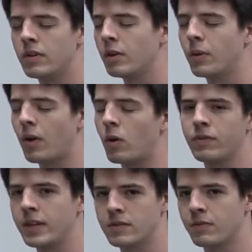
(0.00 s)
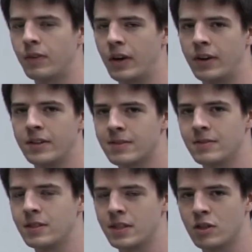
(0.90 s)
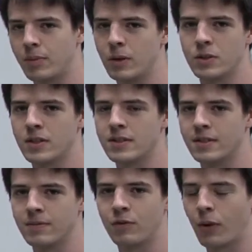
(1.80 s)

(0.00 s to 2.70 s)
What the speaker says: deal with all of these various distributions and